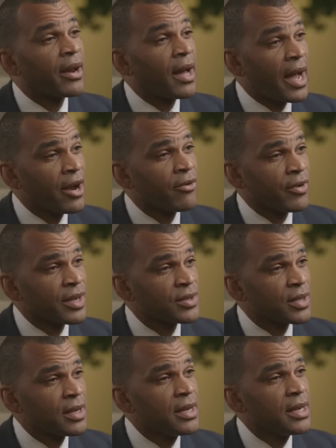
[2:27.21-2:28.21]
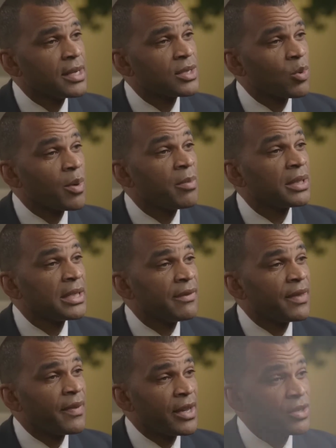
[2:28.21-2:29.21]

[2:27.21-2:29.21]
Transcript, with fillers: at a higher risk, and so we believe that they